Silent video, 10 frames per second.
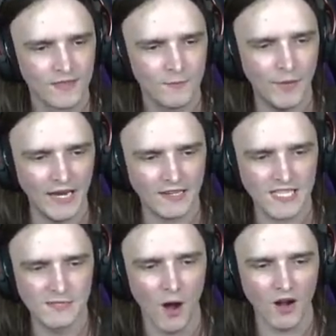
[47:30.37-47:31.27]
Being
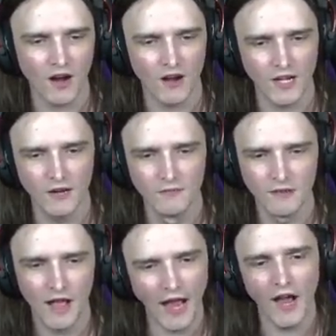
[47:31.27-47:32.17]
smug, are you?
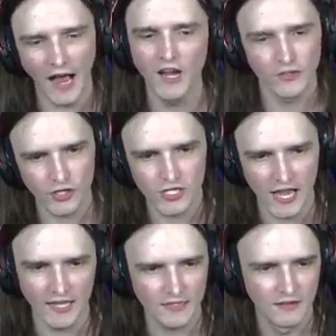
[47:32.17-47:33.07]
I
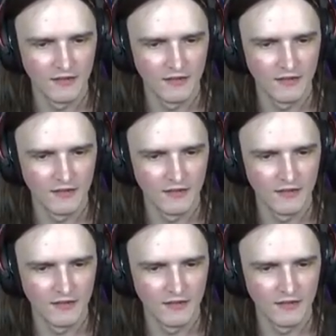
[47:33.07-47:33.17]
understand.